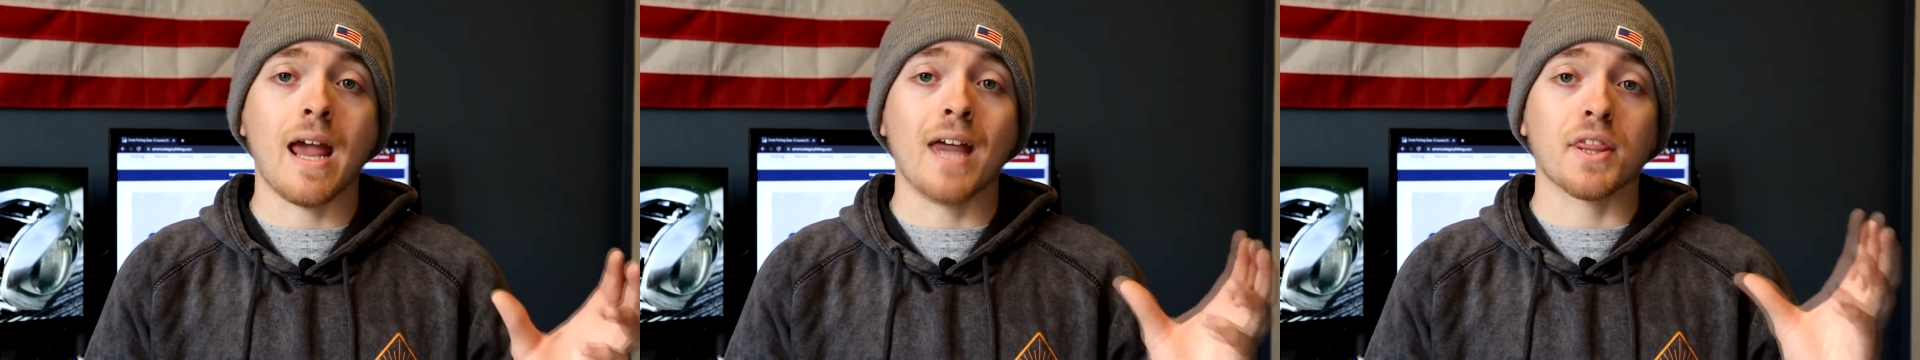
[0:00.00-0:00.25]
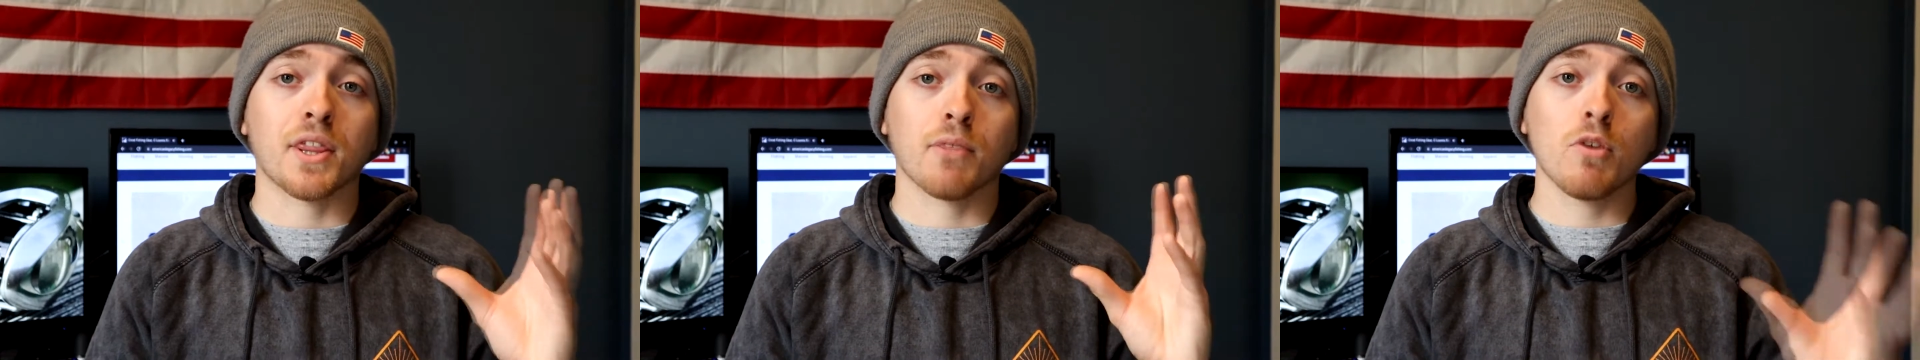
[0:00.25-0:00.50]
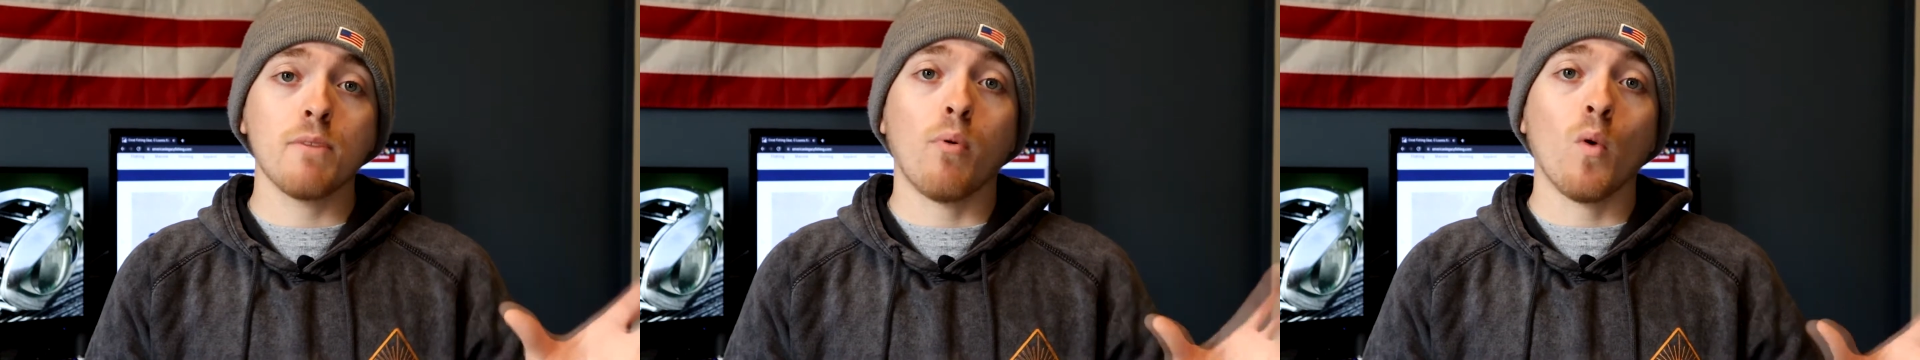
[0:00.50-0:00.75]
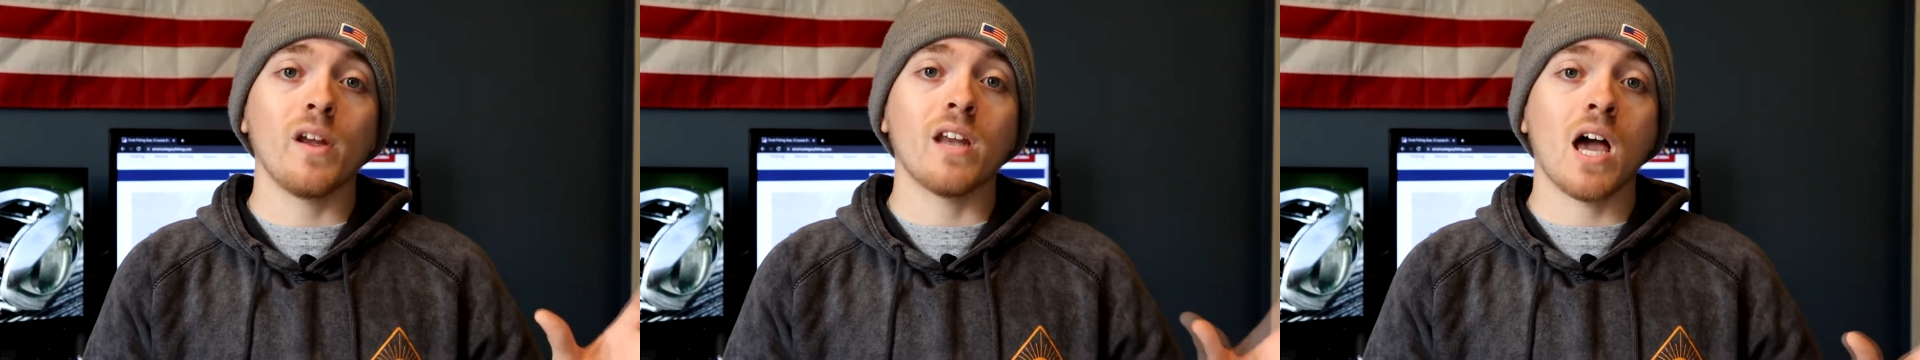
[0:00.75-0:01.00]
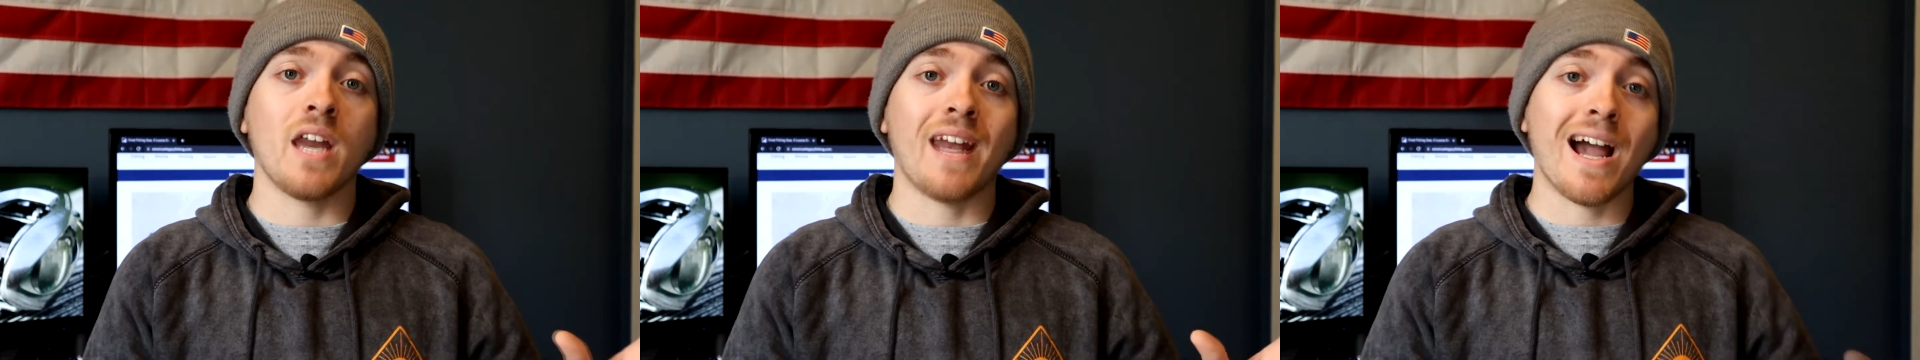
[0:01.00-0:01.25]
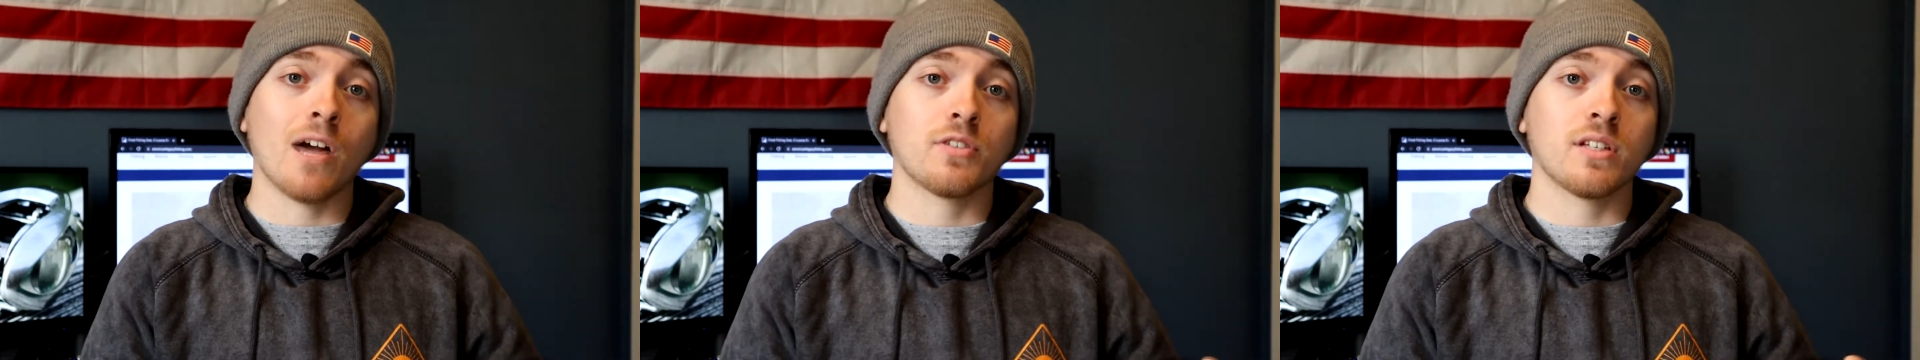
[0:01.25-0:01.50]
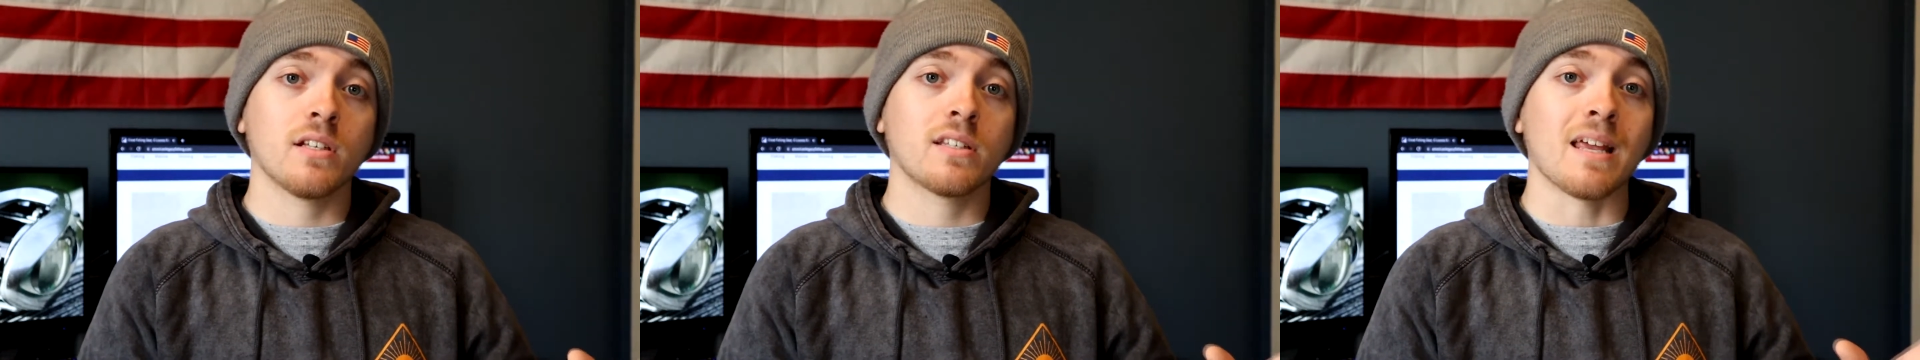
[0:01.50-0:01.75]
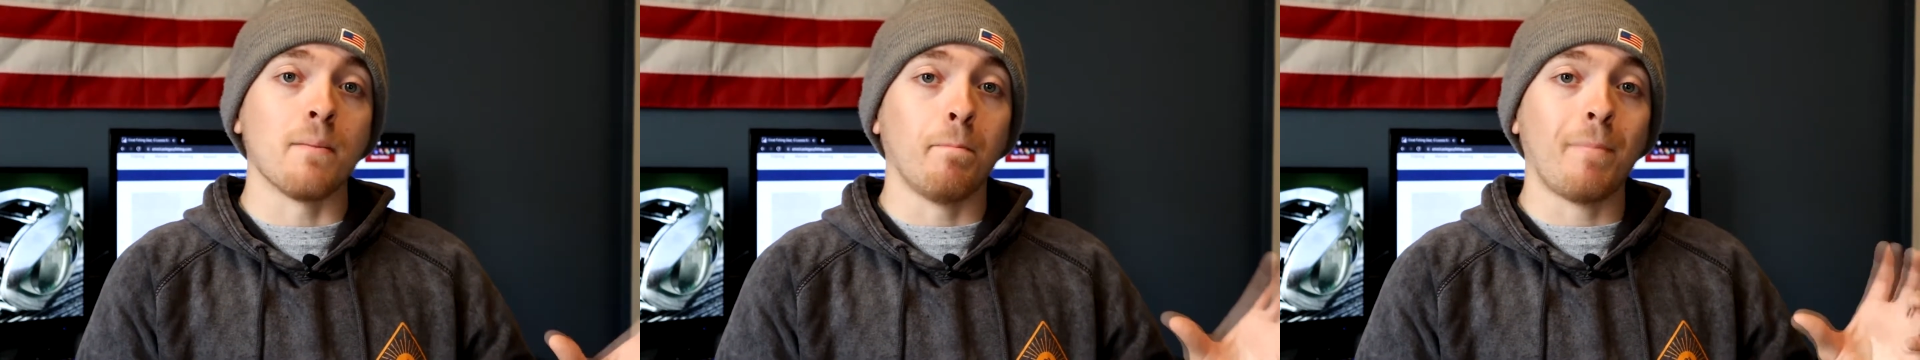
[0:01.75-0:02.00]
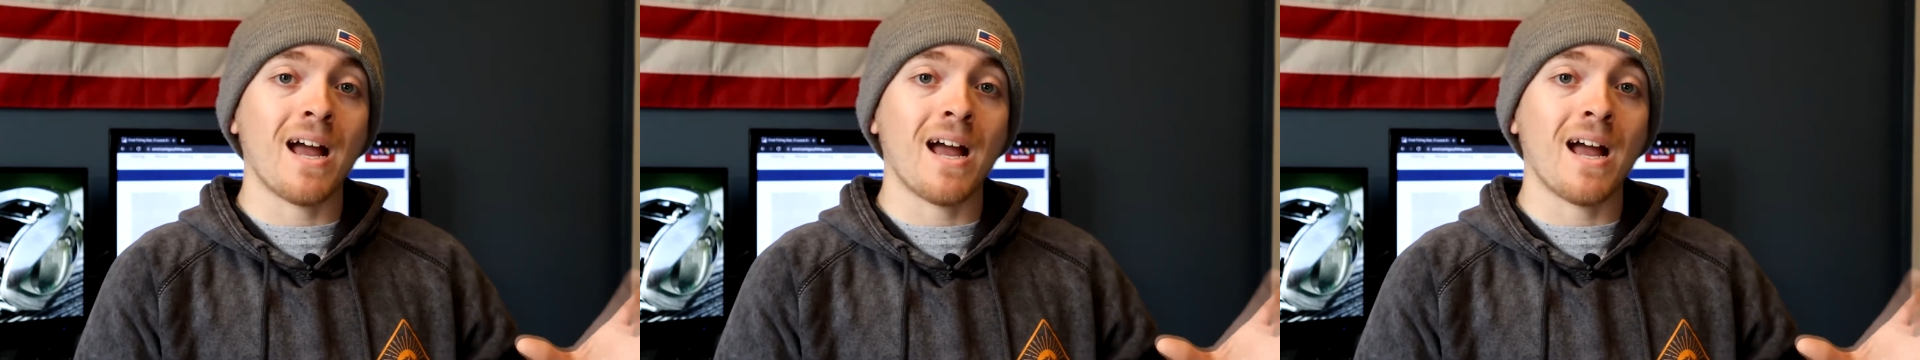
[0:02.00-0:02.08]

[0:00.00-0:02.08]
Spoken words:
at 3.9 ounces and